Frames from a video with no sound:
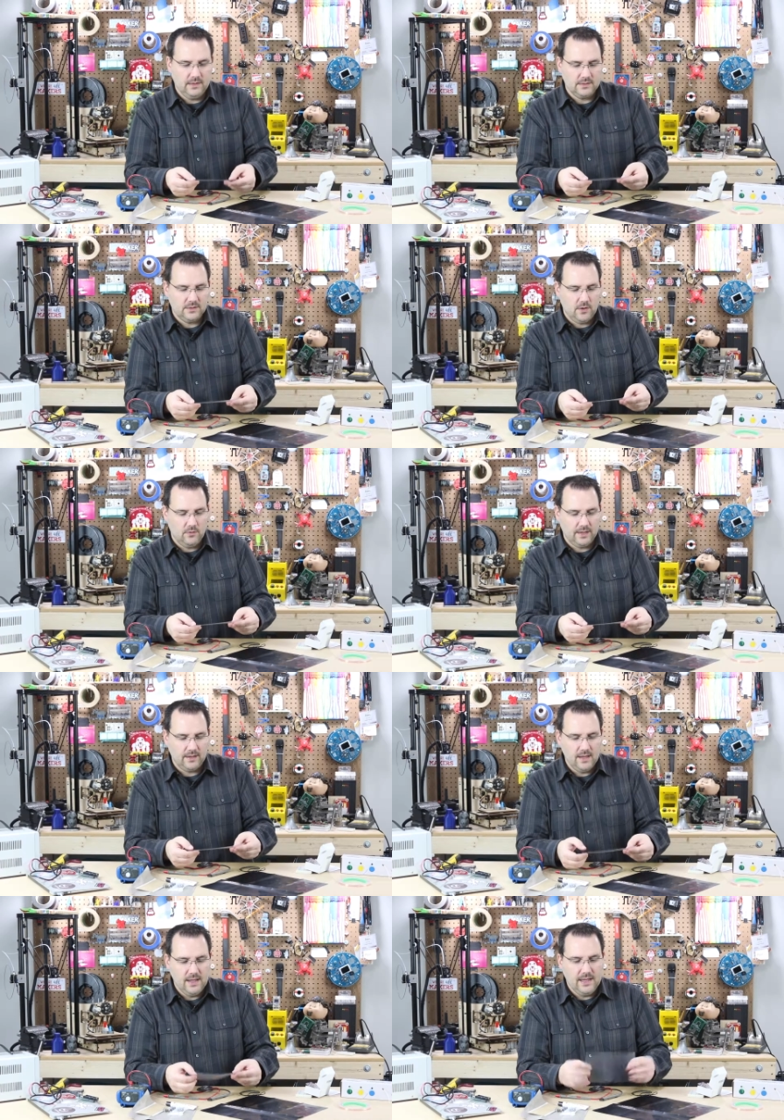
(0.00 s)
this
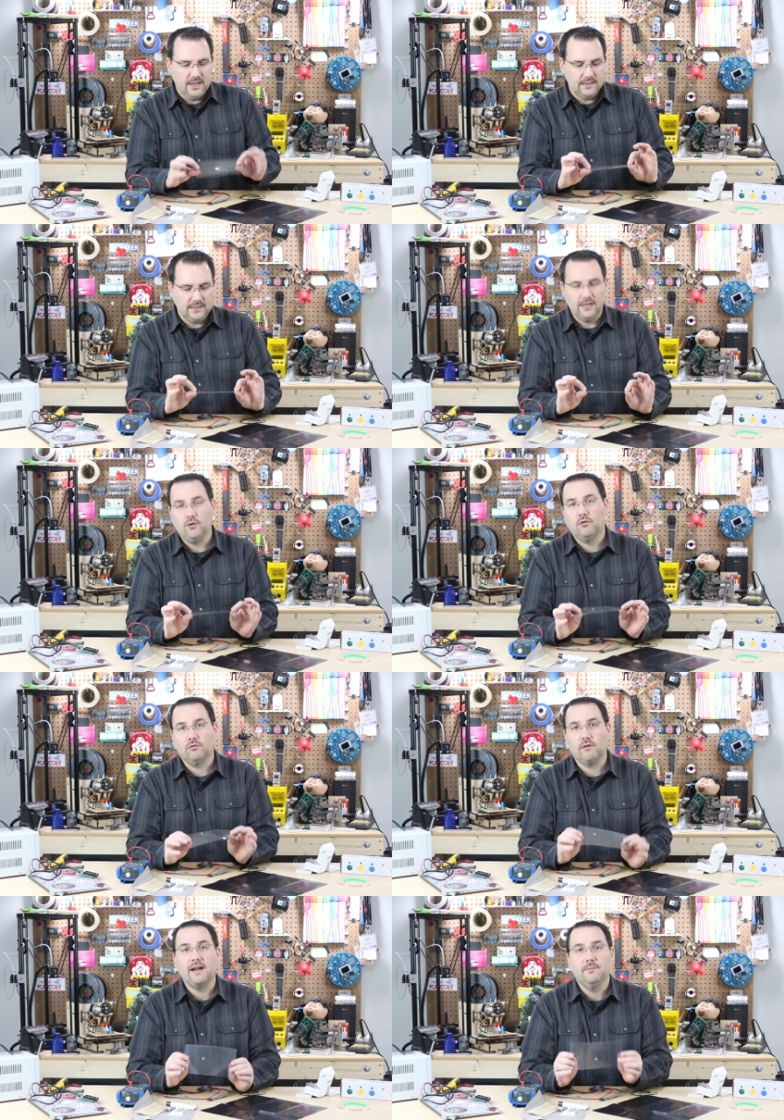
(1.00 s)
coating, it is
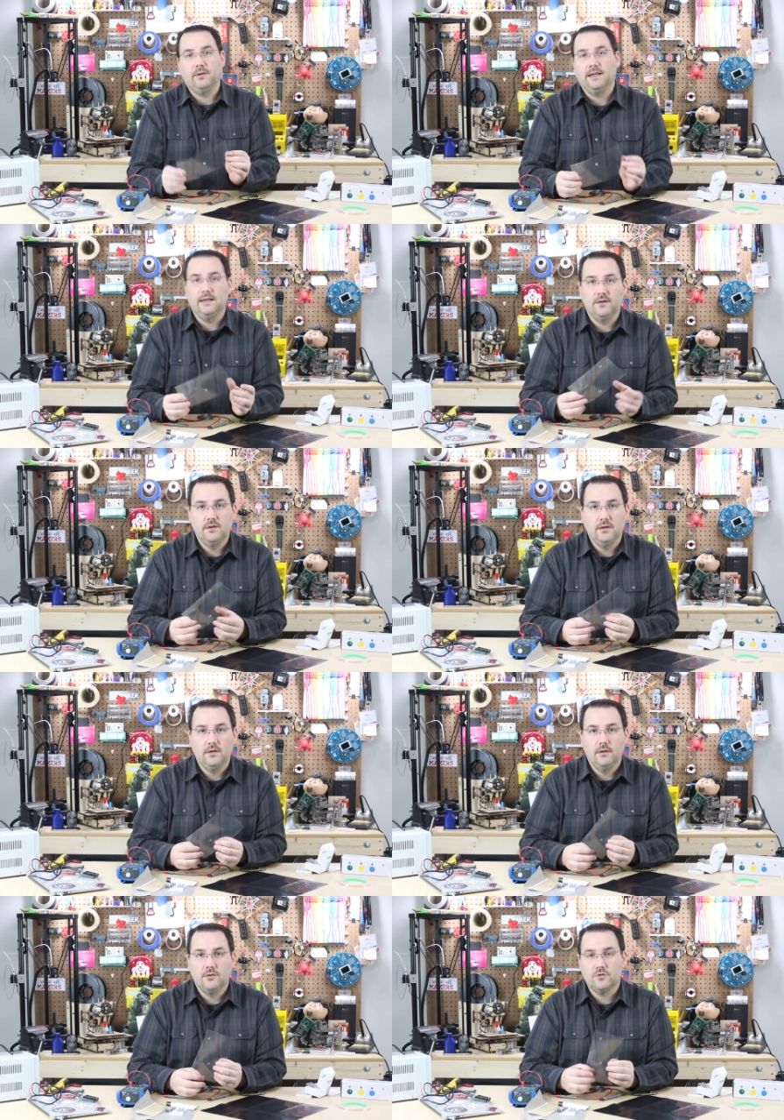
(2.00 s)
incredibly
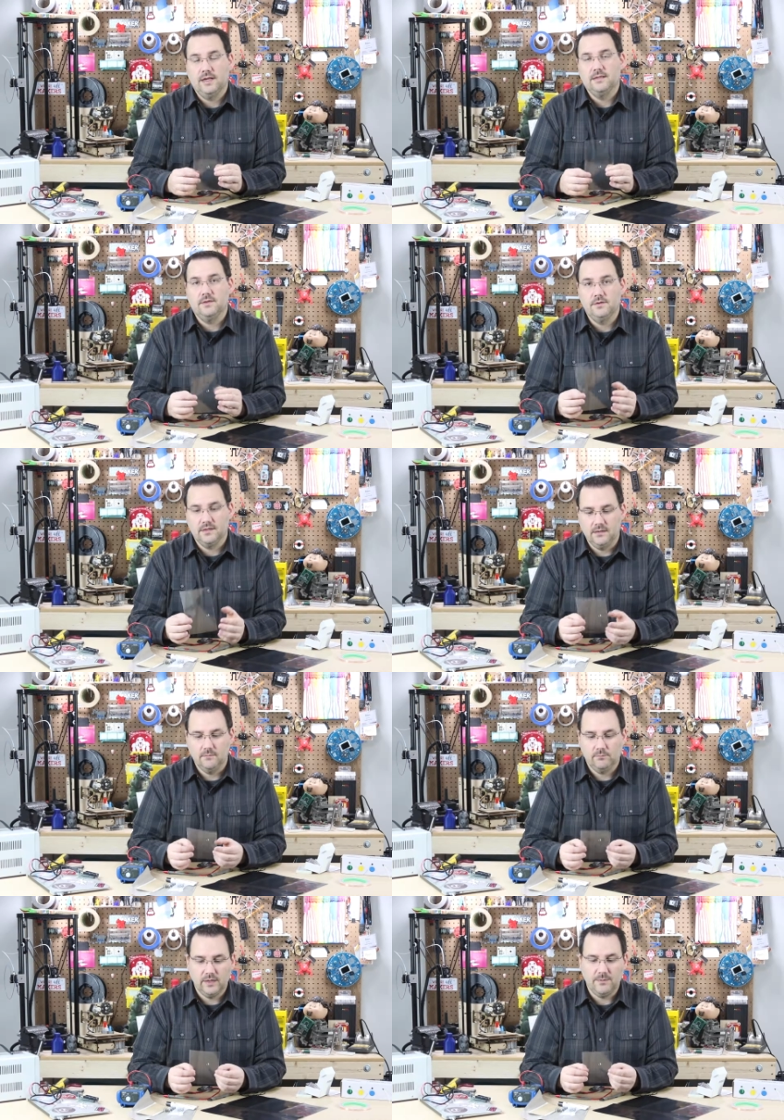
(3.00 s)

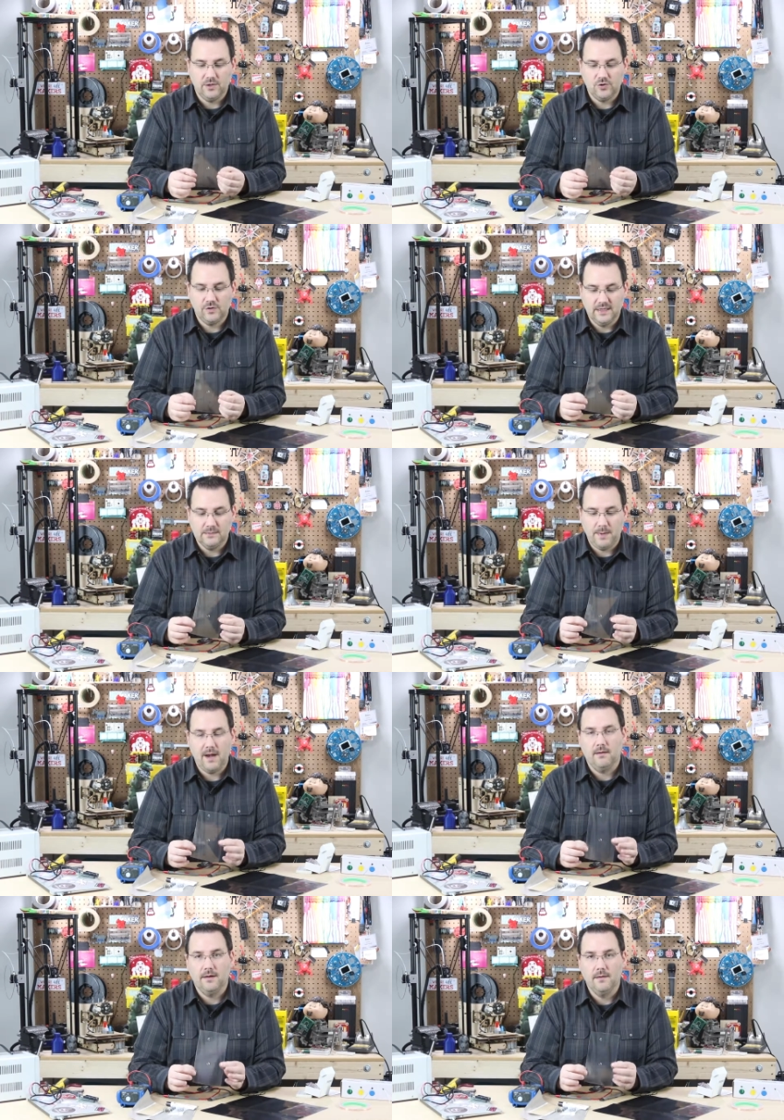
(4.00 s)
translucent, pretty much
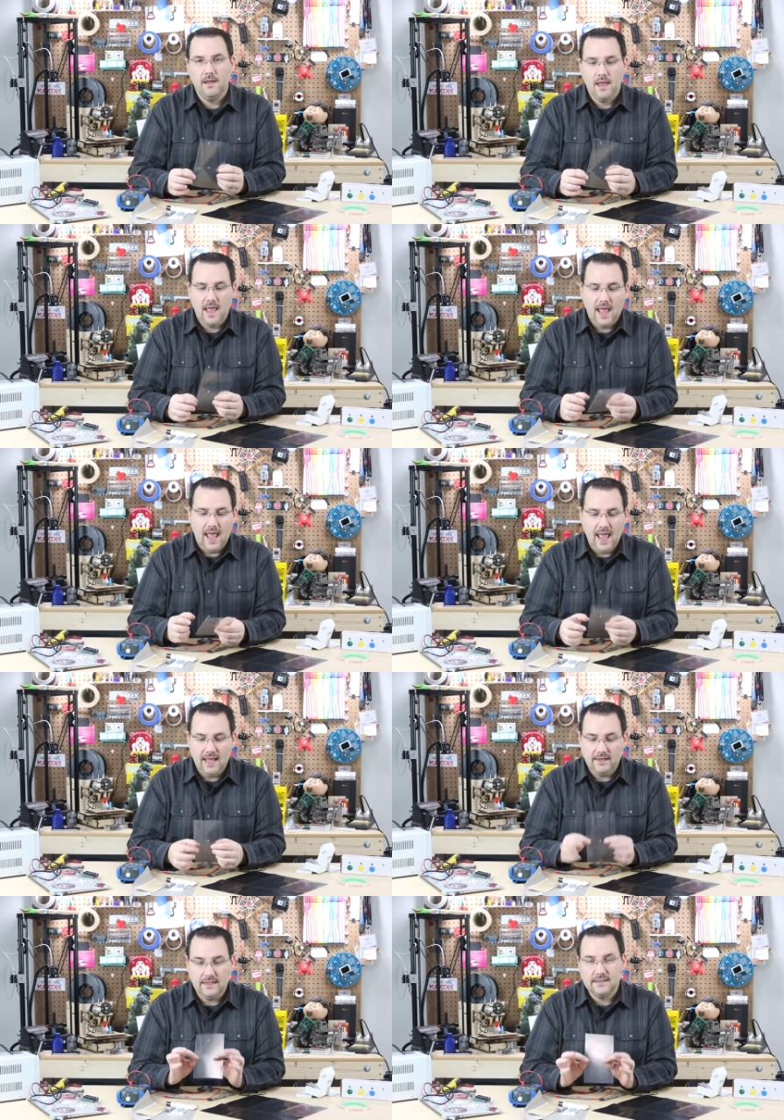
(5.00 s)
transparent,
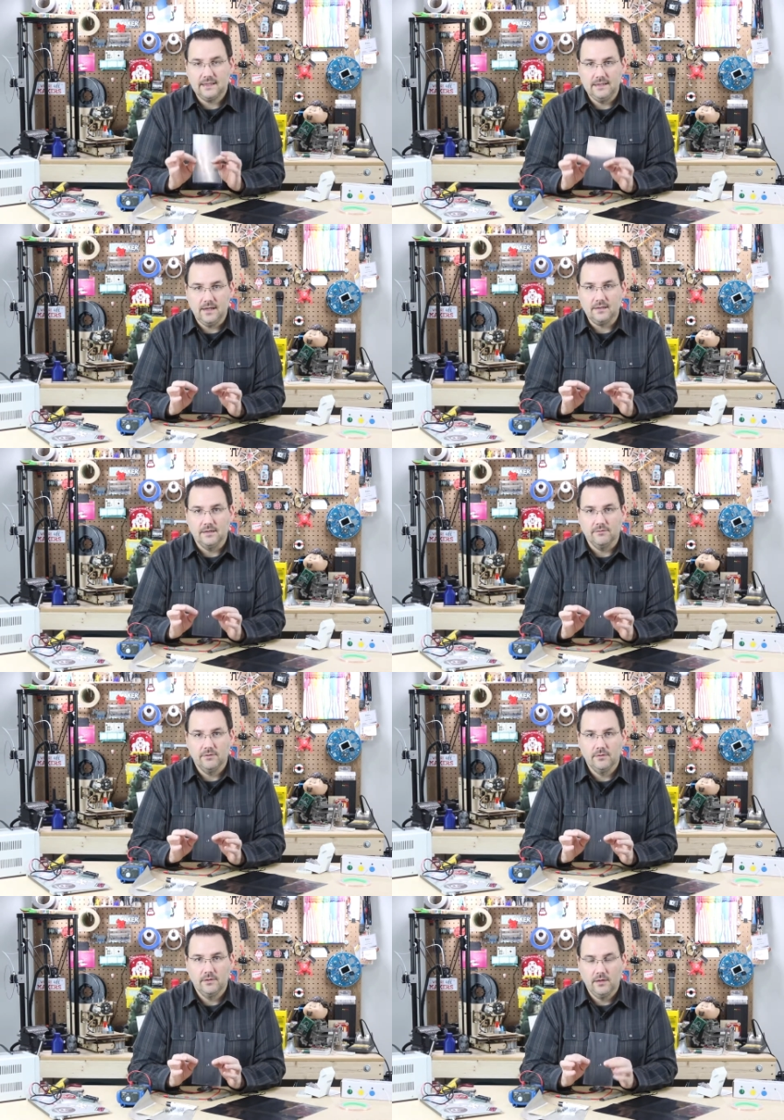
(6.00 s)
and it's conductive.
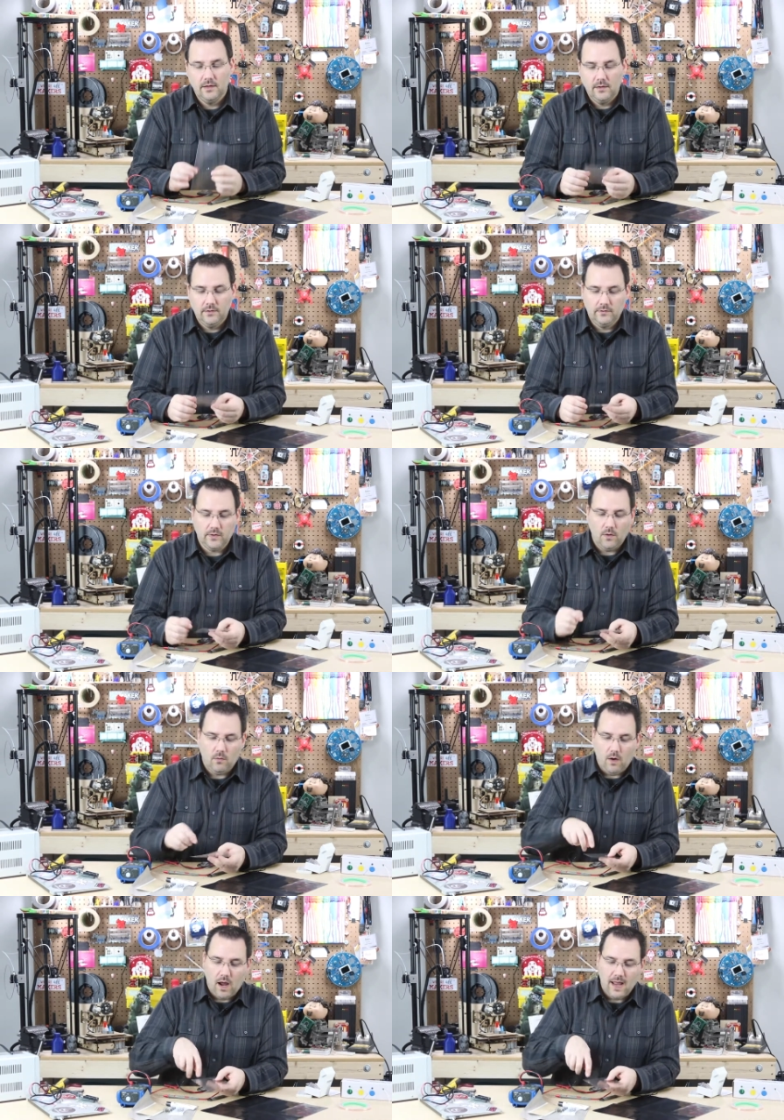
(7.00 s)

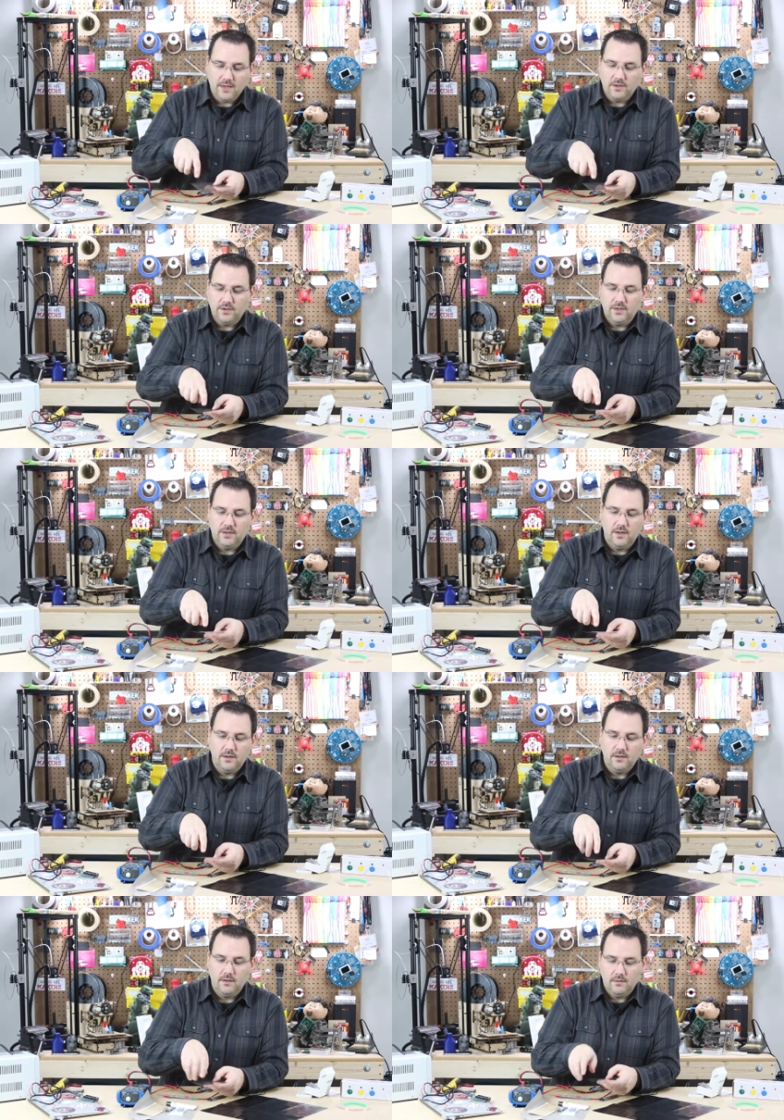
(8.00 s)
So I could
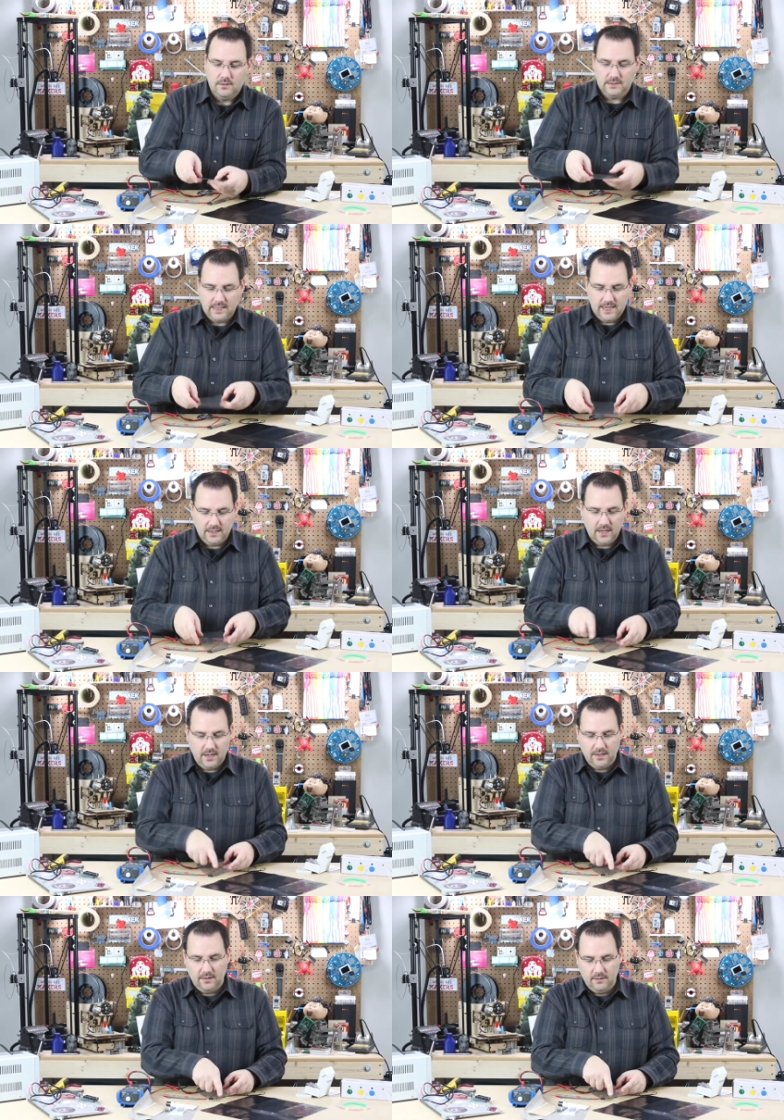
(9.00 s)
say
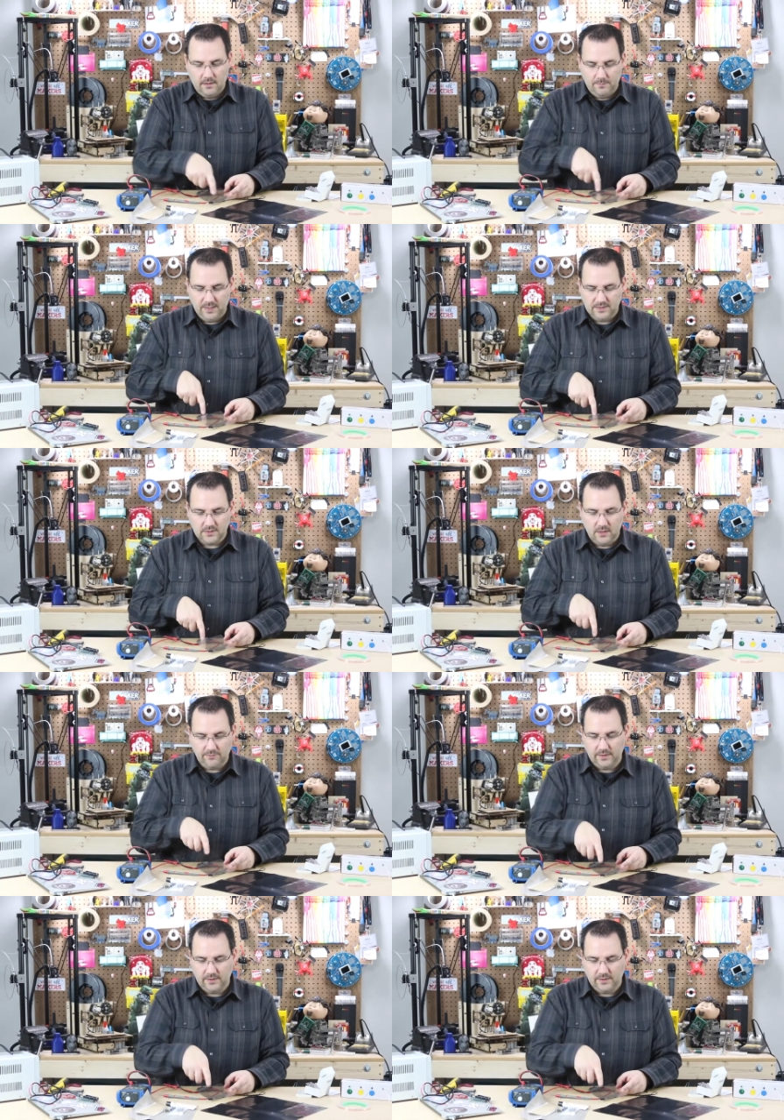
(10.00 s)
cut a piece off